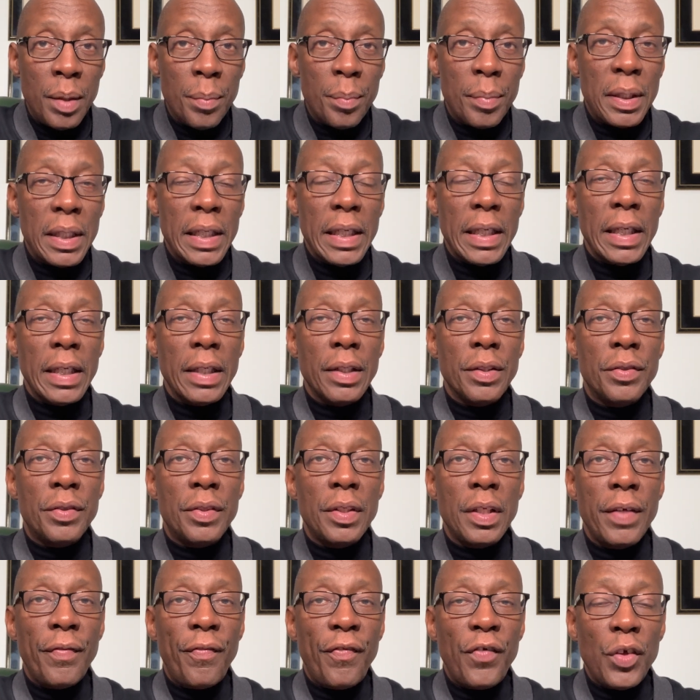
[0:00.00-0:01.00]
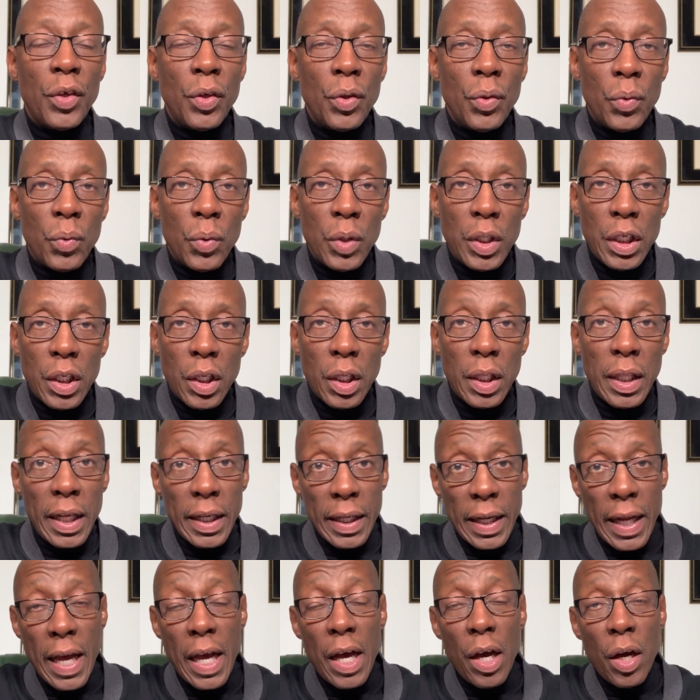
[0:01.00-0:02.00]
please, if you will. And
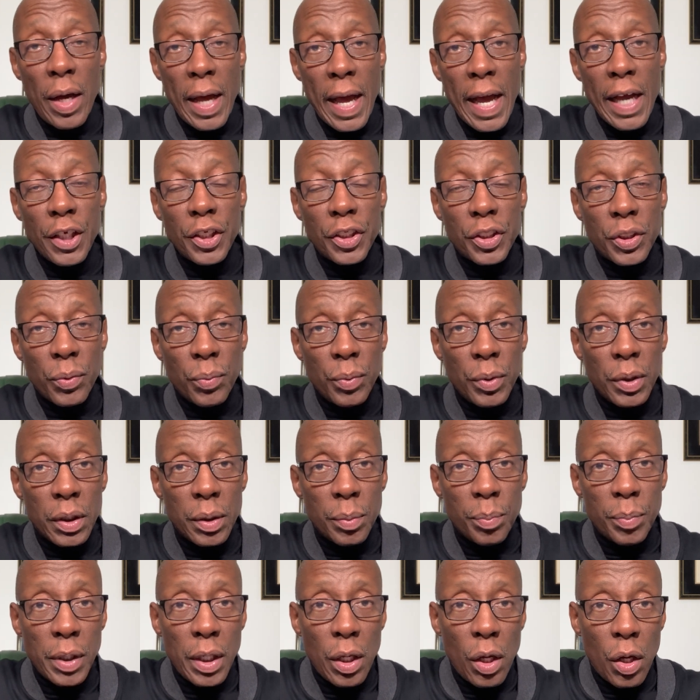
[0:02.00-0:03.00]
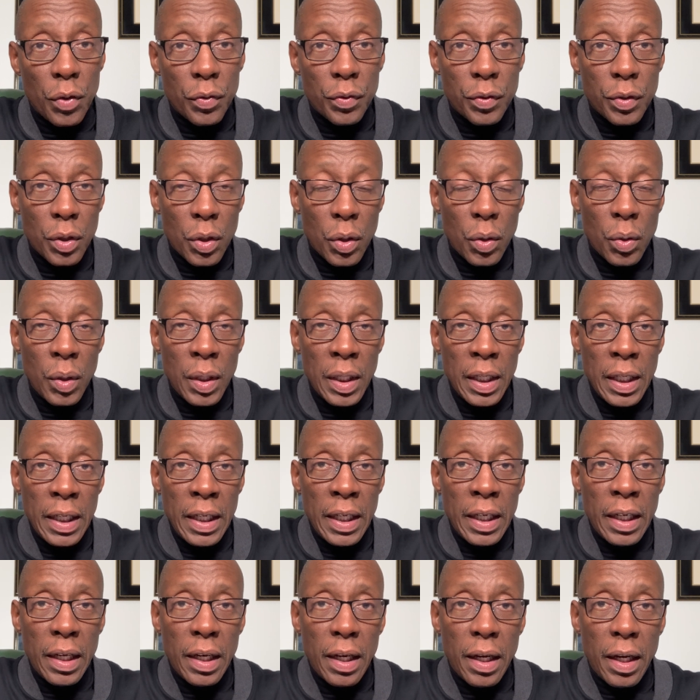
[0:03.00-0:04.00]
now, actually, we also
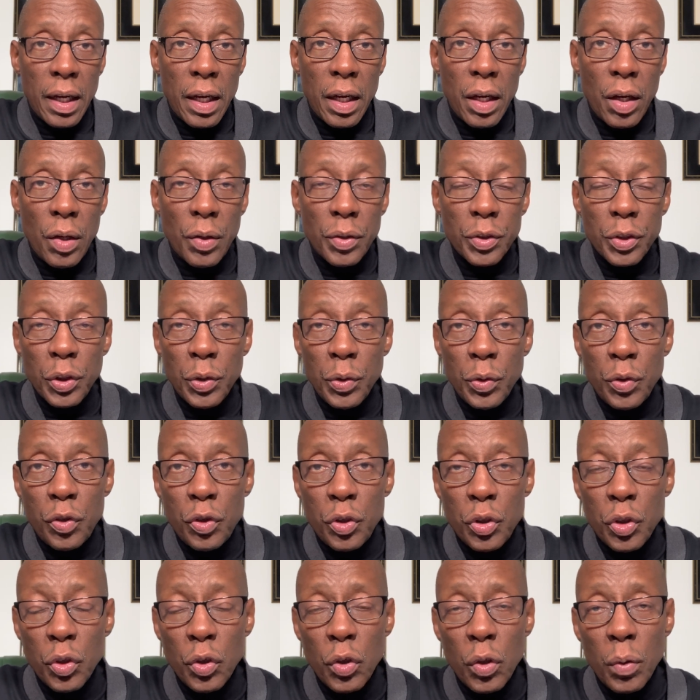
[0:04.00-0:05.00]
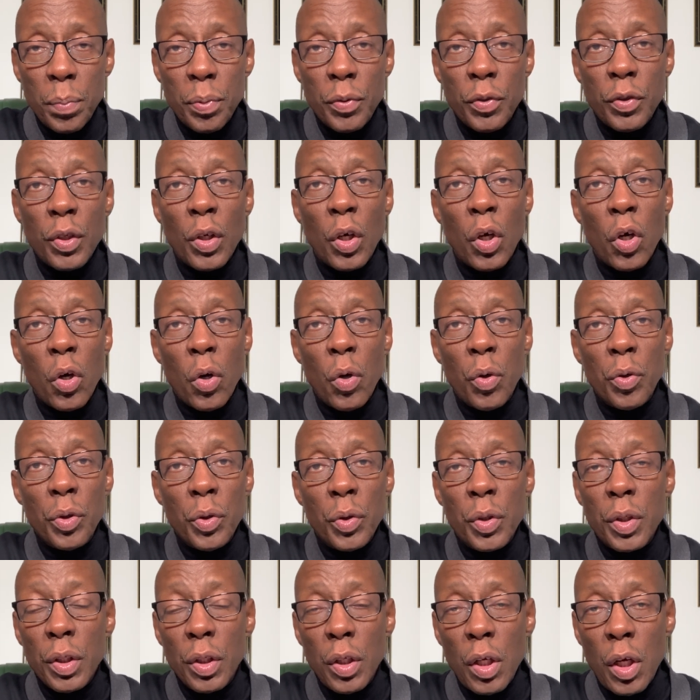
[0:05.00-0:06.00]
on YouTube, so you
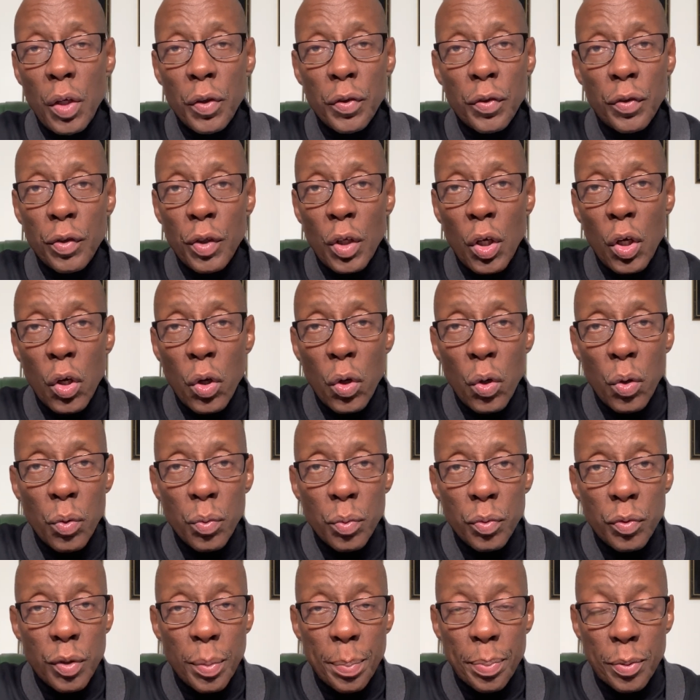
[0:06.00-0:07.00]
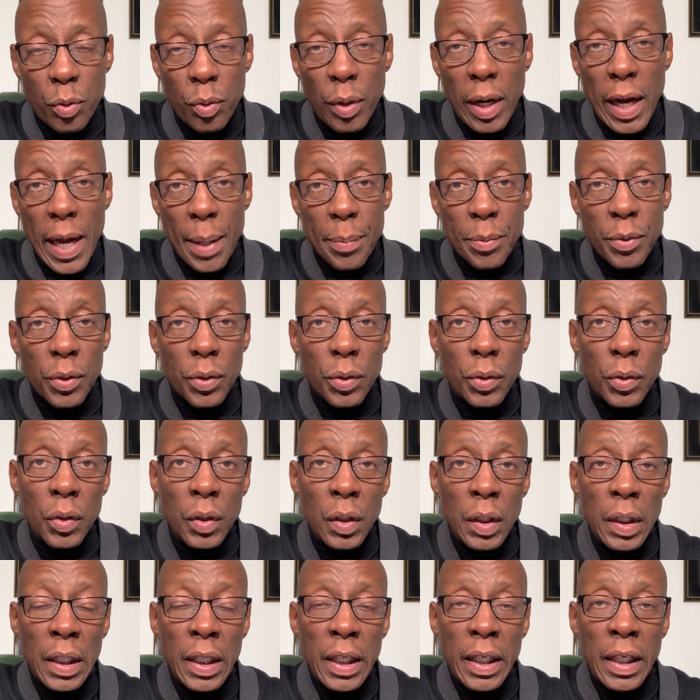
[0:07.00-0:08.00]
can also subscribe to
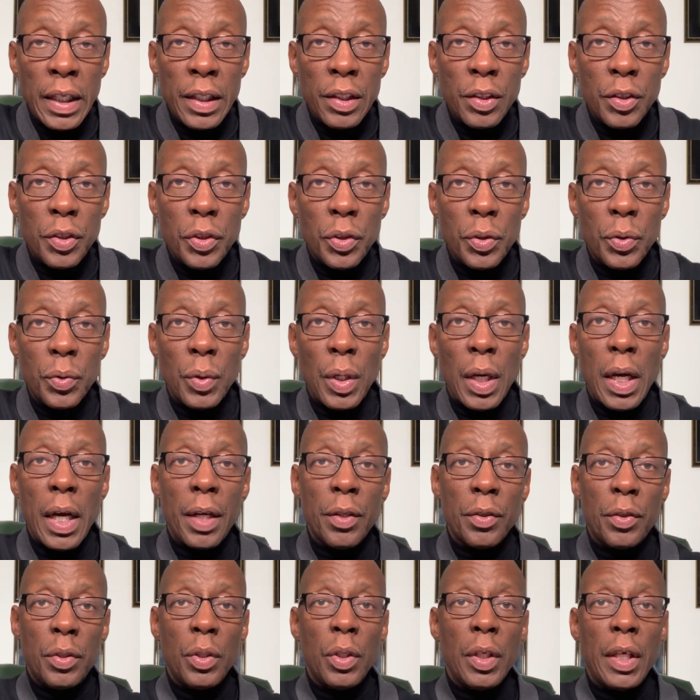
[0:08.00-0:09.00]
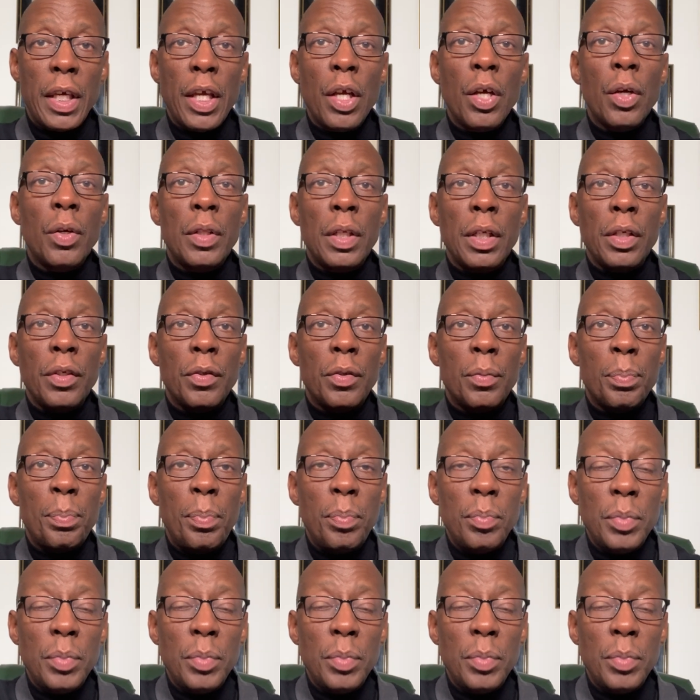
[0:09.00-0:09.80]
hear these